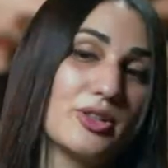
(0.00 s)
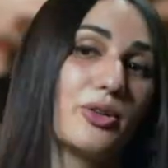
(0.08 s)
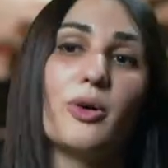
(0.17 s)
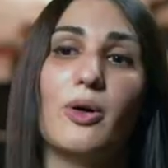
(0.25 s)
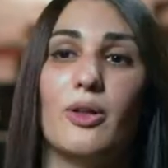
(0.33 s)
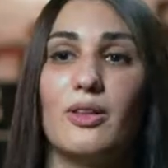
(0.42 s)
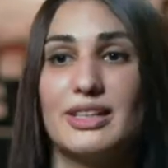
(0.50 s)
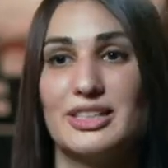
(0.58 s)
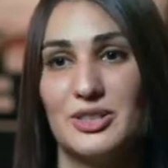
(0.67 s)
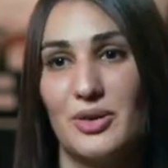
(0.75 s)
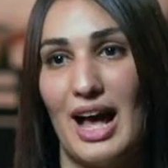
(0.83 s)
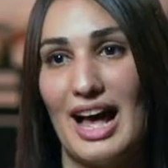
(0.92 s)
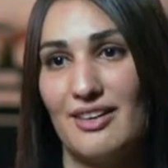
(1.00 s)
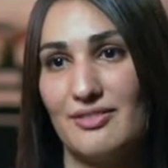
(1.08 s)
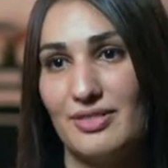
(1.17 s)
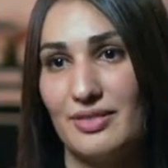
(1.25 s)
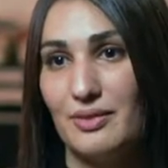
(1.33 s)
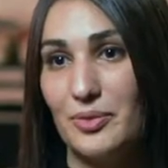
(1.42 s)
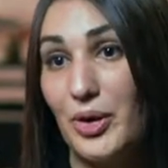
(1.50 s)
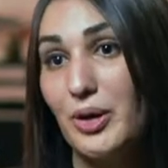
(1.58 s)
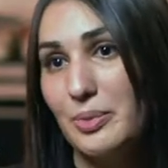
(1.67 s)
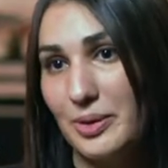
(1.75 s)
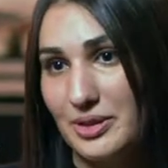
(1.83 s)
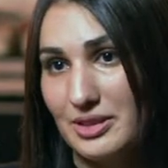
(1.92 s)
The goal is to have
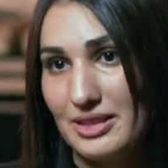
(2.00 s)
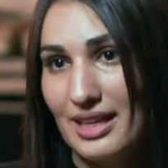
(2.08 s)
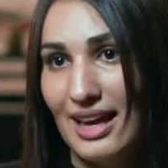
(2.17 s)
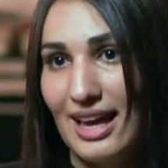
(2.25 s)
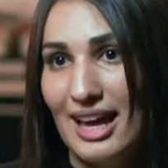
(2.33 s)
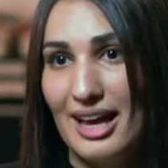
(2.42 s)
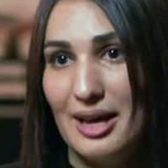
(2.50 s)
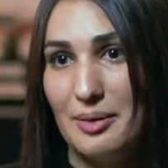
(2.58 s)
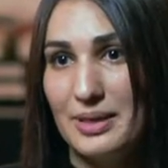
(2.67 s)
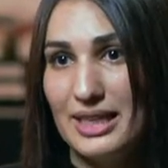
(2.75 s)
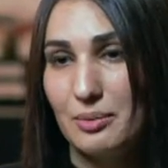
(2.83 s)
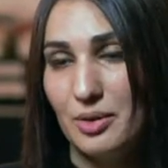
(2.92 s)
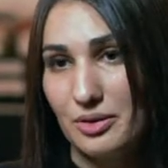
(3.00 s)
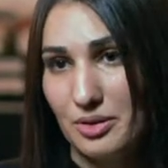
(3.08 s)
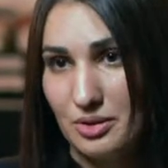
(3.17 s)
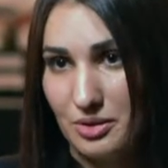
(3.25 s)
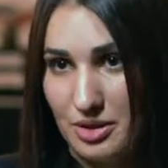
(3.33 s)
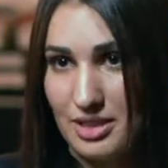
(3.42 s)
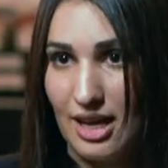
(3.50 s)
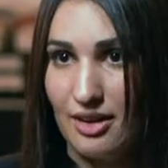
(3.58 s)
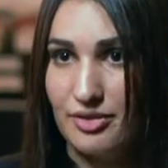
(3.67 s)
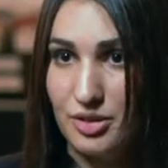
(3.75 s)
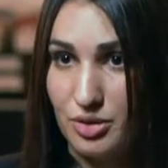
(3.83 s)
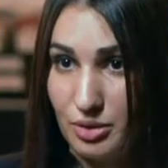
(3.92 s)
robots uh, be able to do
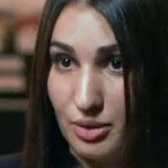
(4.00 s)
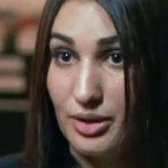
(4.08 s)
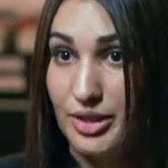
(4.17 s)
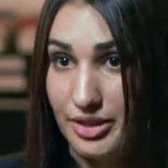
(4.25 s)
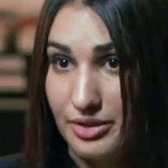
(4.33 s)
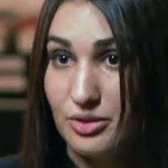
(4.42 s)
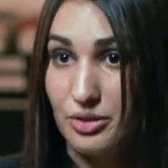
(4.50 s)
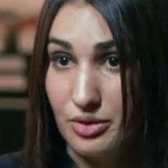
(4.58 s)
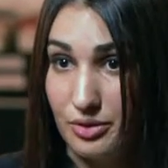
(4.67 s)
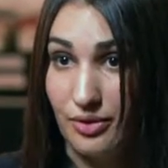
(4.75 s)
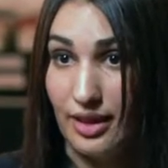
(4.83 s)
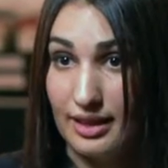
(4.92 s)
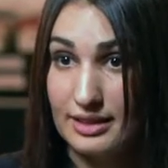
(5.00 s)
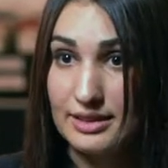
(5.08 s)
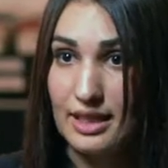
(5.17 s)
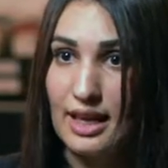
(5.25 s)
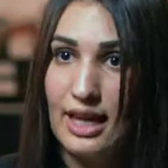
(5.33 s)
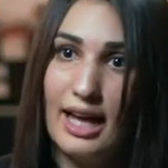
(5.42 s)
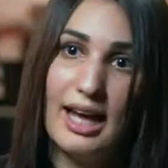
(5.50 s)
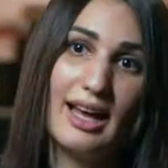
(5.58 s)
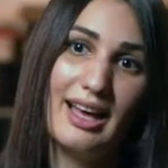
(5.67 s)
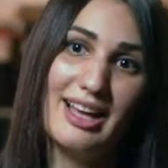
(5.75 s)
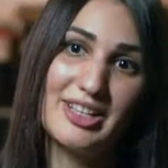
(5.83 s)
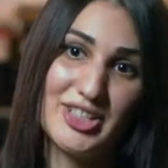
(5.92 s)
stuff and to learn to do things
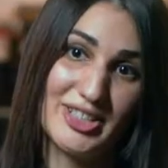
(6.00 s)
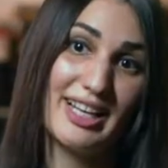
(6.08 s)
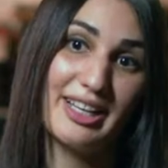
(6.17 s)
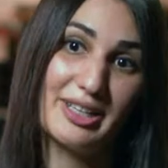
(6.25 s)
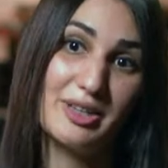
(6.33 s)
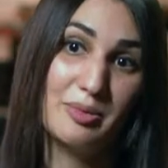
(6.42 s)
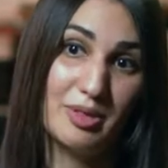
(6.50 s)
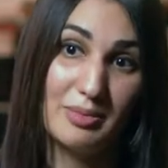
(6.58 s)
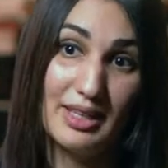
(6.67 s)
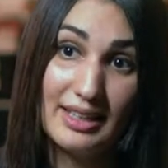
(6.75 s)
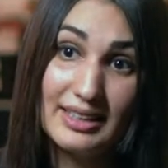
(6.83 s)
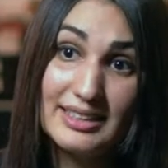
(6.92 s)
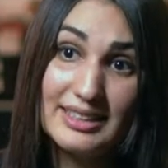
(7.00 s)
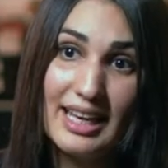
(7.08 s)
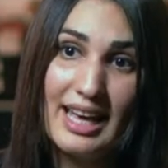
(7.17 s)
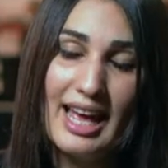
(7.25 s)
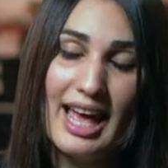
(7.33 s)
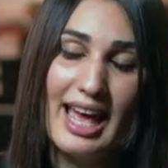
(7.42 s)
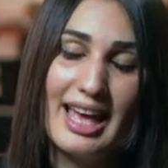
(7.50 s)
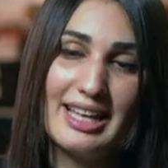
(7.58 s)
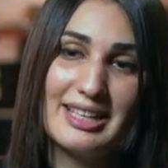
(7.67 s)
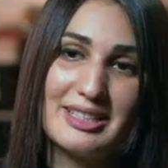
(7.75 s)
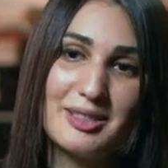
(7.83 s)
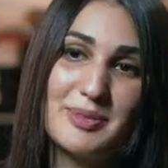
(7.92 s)
uh, just like human beings.
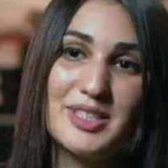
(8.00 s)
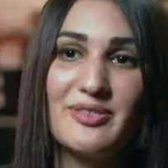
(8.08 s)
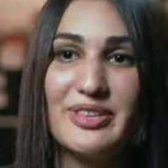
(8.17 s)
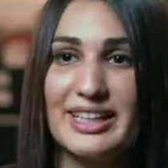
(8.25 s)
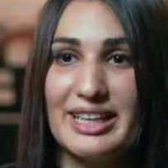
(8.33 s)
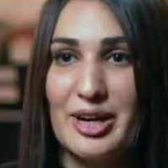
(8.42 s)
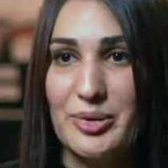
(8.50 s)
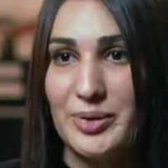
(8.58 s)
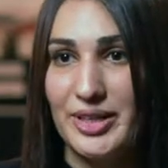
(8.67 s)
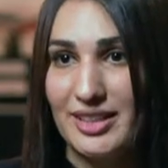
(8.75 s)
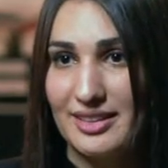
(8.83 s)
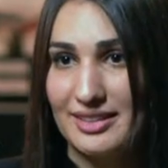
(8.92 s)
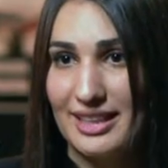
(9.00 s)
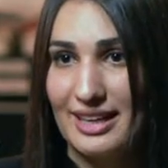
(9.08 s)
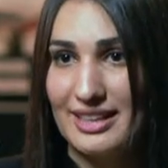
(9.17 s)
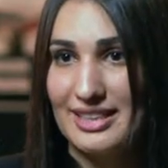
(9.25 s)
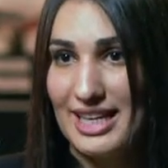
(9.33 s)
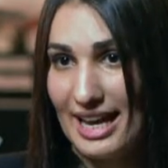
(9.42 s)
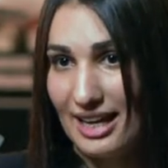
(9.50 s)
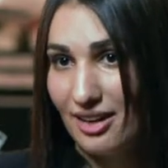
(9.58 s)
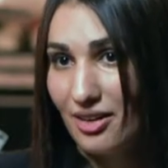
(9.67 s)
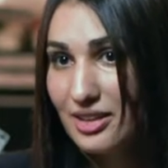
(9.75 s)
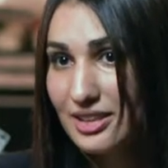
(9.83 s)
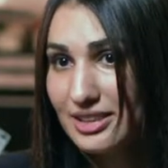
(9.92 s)
And specifically I work on uh,
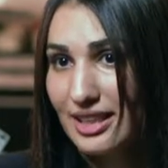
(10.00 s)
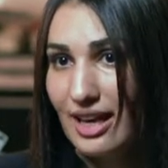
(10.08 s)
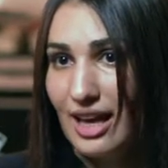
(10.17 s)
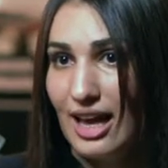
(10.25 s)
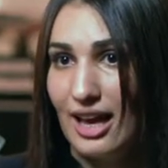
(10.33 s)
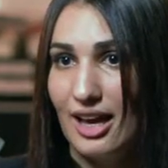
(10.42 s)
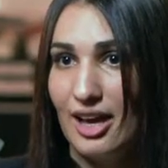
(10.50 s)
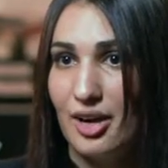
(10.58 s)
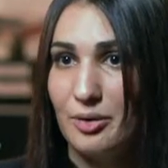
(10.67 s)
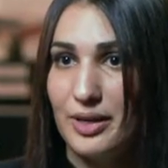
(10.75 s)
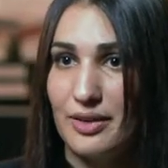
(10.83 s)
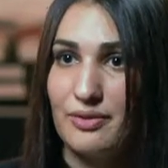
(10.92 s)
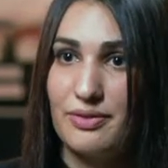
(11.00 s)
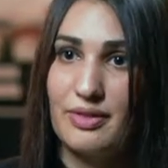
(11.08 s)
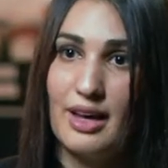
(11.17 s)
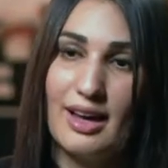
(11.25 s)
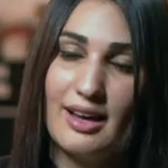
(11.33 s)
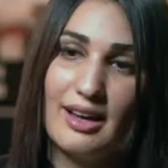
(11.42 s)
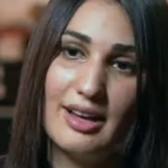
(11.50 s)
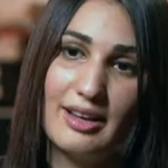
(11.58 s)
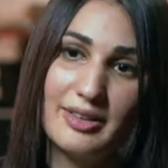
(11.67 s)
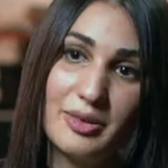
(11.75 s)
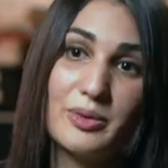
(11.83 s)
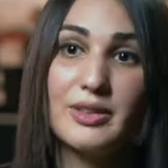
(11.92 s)
dialogues uh, with
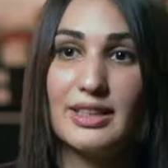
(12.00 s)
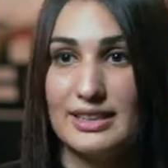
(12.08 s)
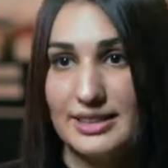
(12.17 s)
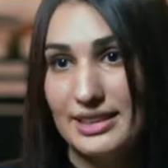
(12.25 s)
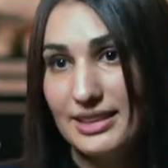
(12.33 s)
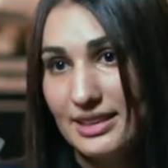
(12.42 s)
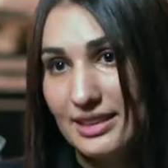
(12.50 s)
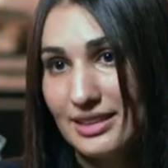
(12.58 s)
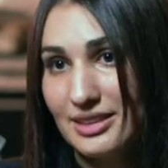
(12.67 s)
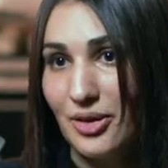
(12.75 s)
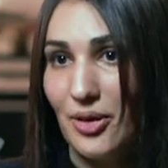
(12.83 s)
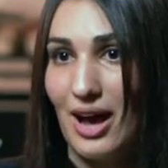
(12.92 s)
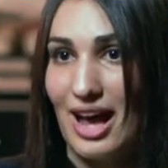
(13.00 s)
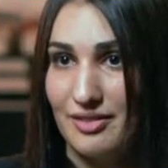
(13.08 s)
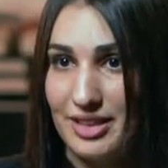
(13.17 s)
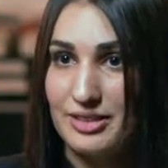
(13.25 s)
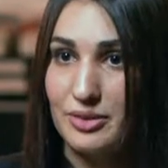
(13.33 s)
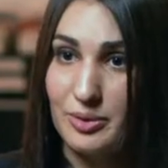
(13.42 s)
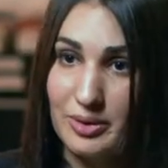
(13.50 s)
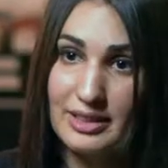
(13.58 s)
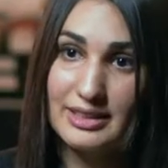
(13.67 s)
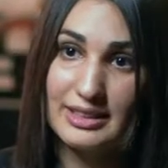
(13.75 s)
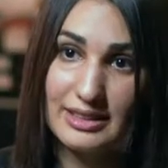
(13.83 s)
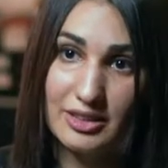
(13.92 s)
uh, the Google Assistant, so having the Google
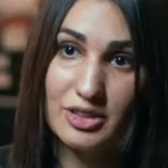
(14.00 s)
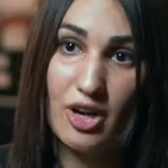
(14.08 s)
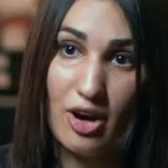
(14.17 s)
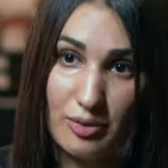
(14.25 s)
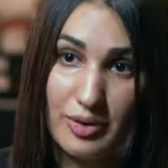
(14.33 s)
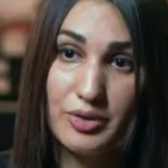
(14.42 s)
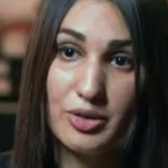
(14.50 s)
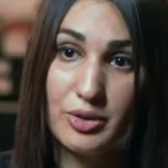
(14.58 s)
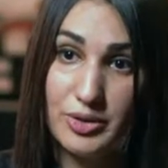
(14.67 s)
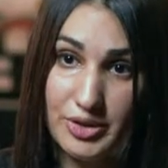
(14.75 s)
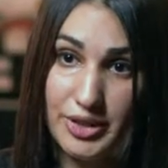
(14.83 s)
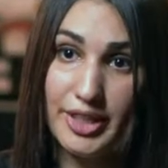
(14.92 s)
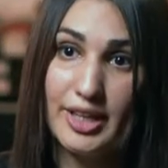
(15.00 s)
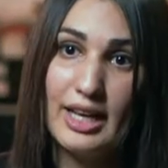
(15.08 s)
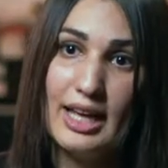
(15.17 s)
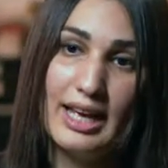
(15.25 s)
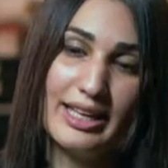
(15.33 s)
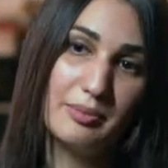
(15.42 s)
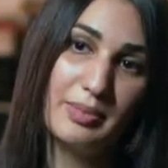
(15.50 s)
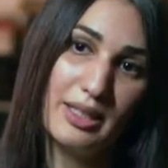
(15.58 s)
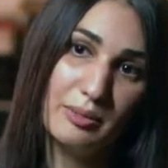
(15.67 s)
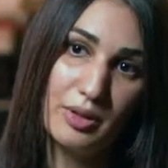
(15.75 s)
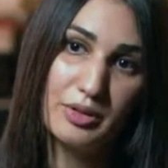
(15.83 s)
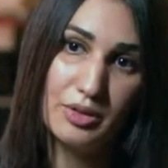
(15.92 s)
Assistant talk with the user and be
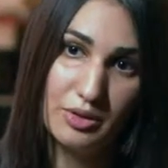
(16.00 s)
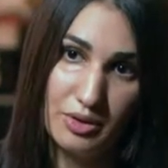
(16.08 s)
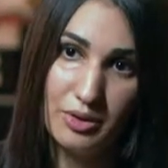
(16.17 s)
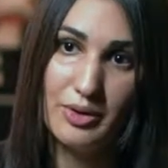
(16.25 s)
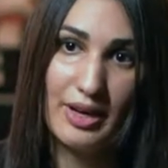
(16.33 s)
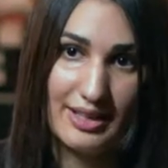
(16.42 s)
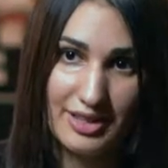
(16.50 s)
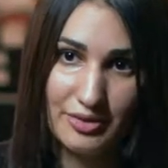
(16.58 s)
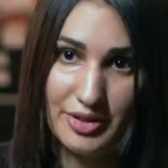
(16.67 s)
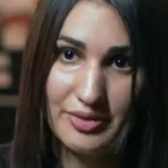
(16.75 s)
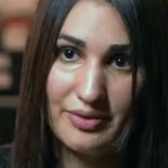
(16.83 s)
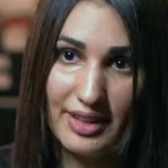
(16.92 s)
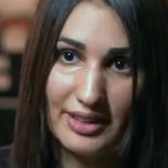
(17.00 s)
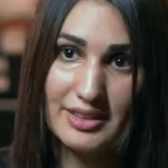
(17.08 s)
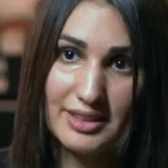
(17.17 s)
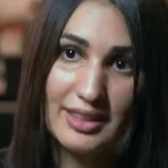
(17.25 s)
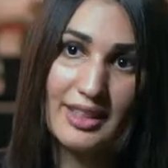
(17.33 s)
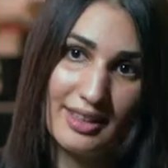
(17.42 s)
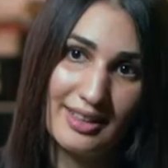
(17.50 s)
able to do uh, different things.